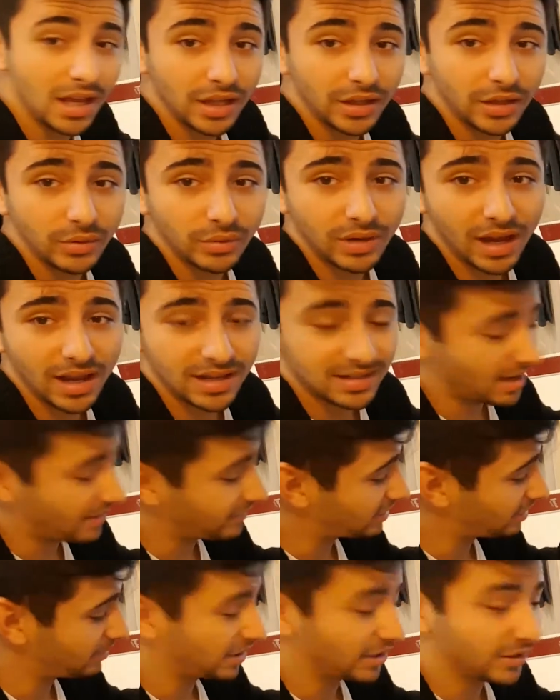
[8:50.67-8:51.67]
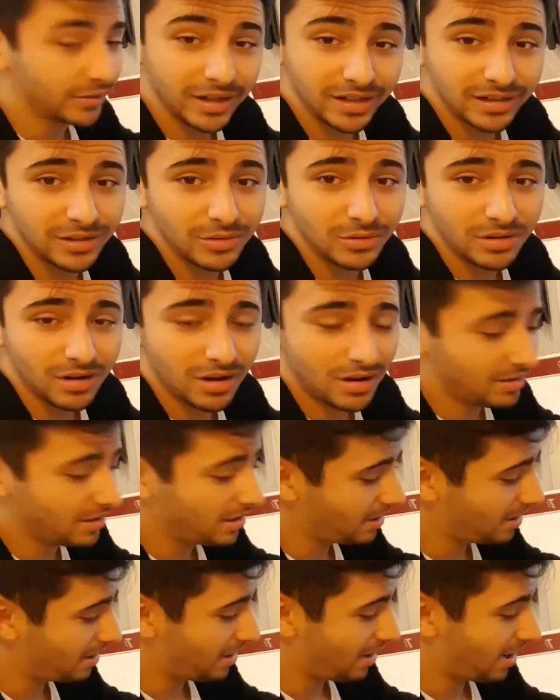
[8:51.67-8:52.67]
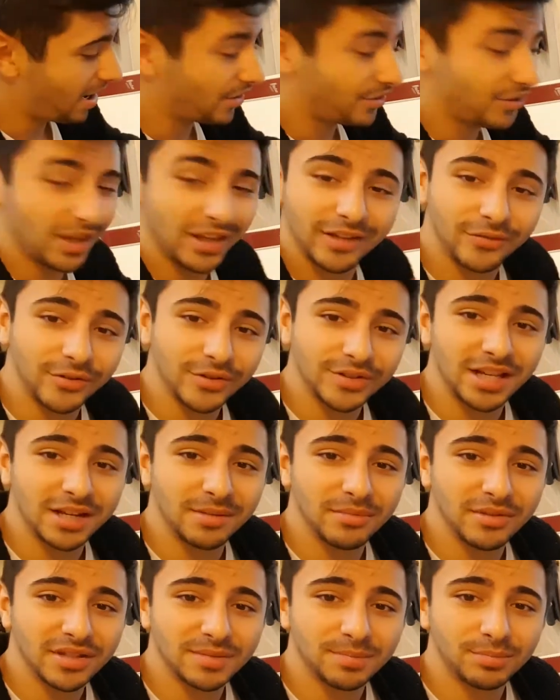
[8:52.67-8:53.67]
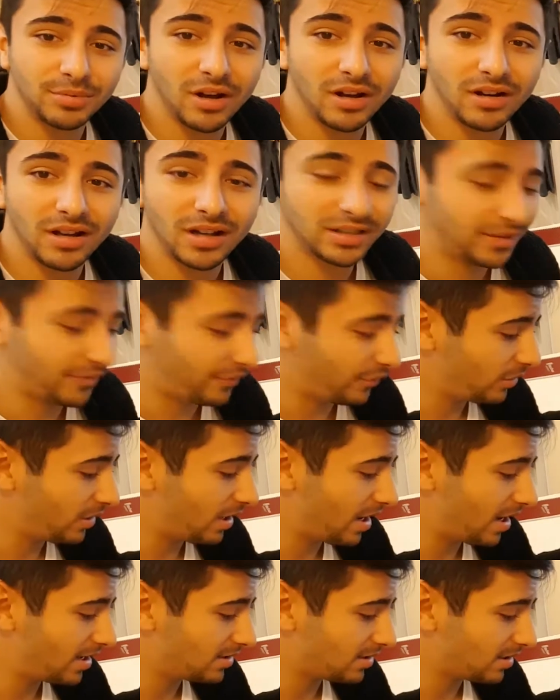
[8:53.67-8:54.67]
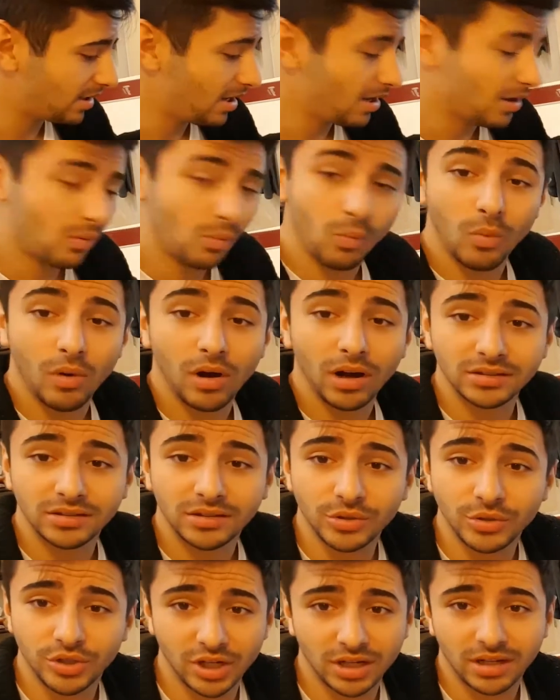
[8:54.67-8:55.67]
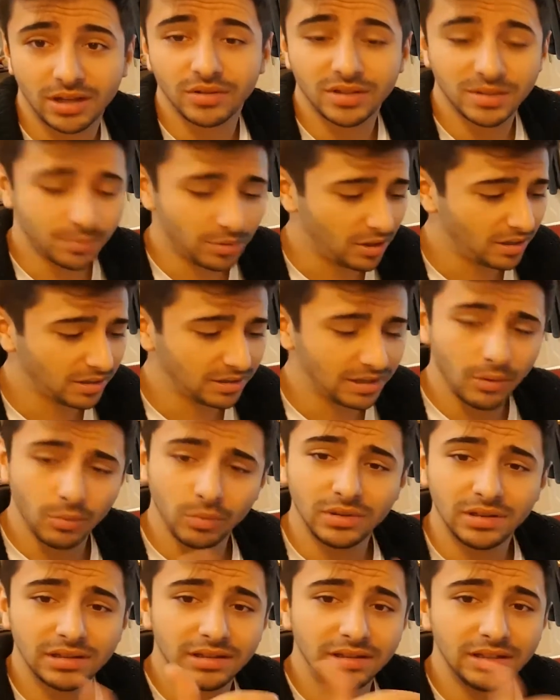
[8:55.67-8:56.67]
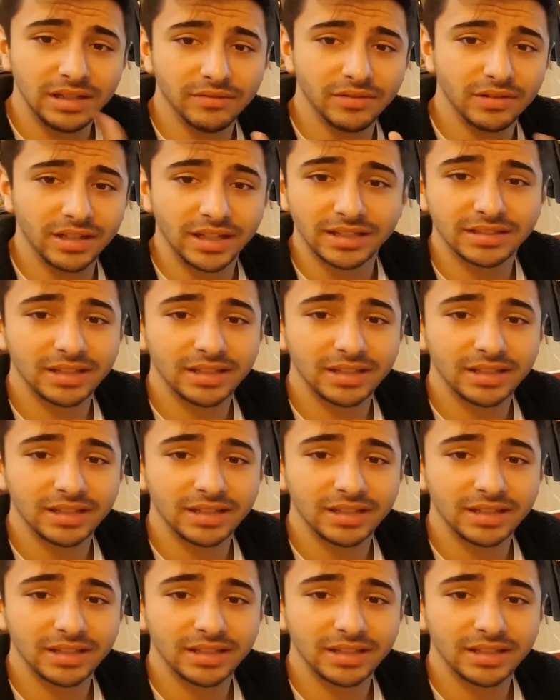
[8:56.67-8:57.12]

you guys have something great going on. Thank you for sending me this product. If you guys want to check out this product, I will leave a link